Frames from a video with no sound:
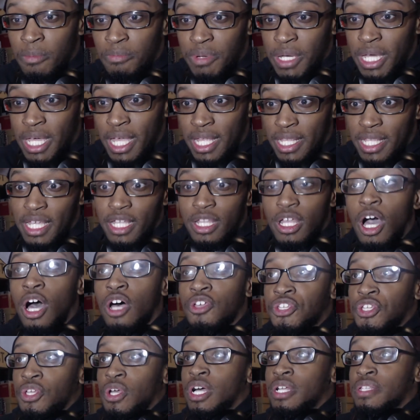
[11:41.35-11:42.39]
But and then
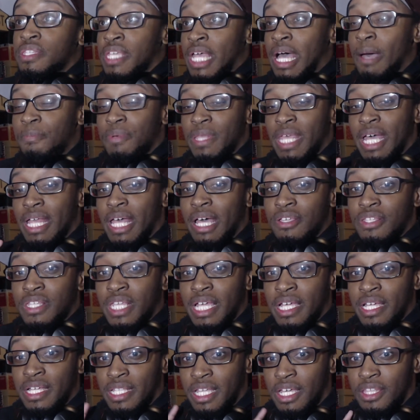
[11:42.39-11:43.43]
also on top of that, that was
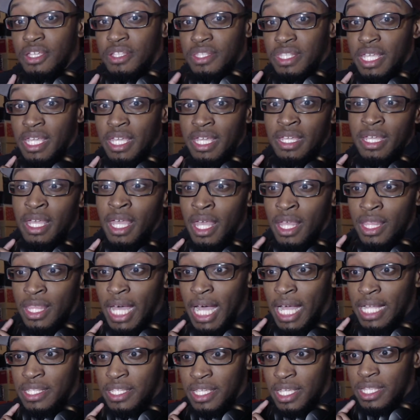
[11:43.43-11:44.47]
like another thing
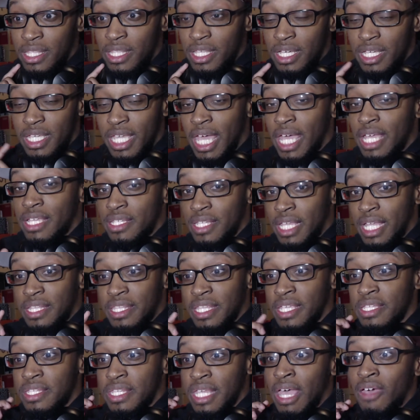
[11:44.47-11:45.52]
that I did look at, is that
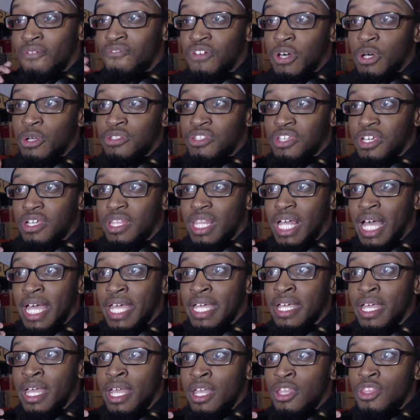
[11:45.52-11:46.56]
these headphones are
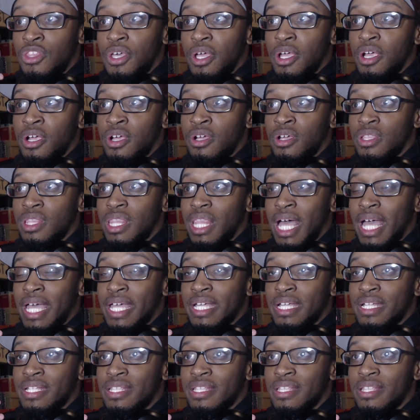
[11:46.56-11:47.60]
like, they're
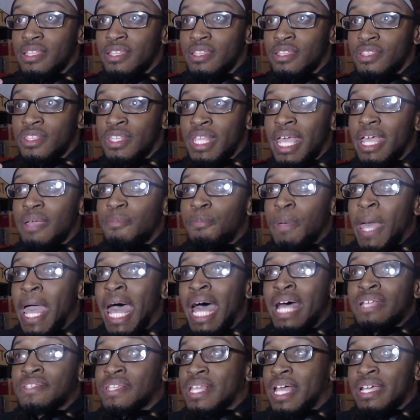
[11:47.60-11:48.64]
like, they
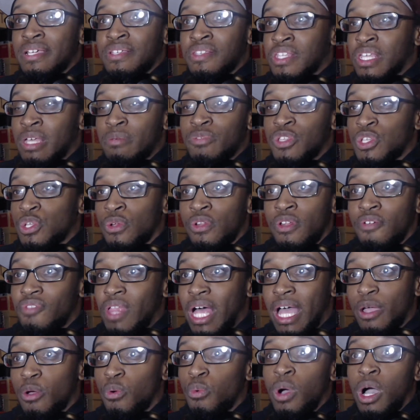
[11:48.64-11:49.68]
pass like some sort of
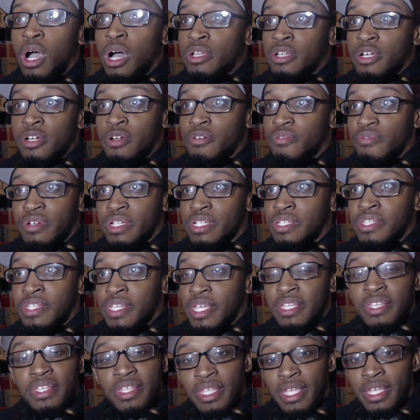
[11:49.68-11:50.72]
like water
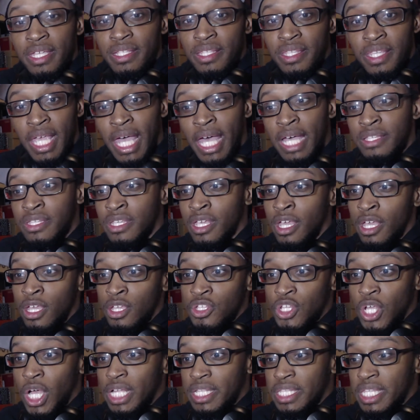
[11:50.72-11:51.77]
resistant test.
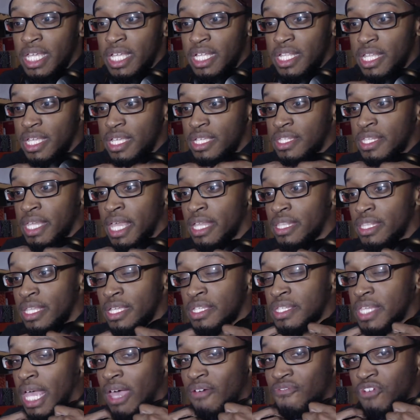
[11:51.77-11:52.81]
So I think these
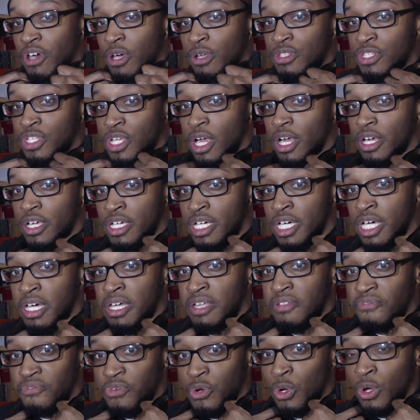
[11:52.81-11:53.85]
headphones are
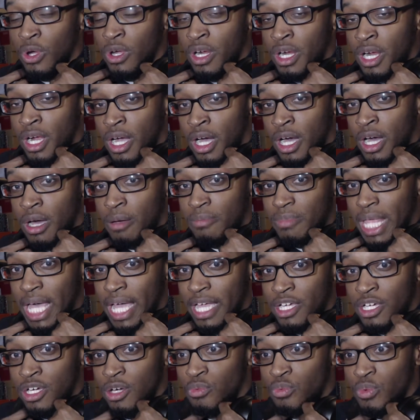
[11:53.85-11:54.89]
good for
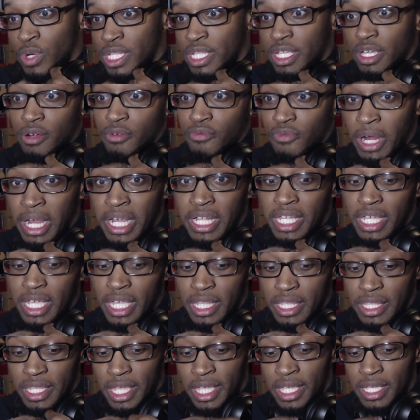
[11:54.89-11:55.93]
like when they're raining
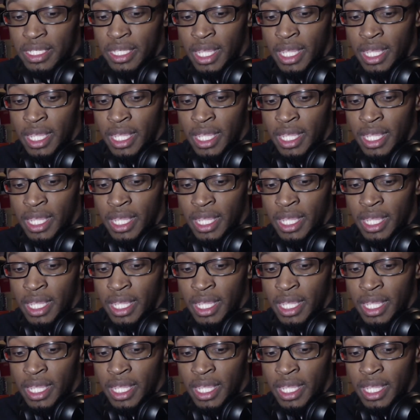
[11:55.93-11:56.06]
and things.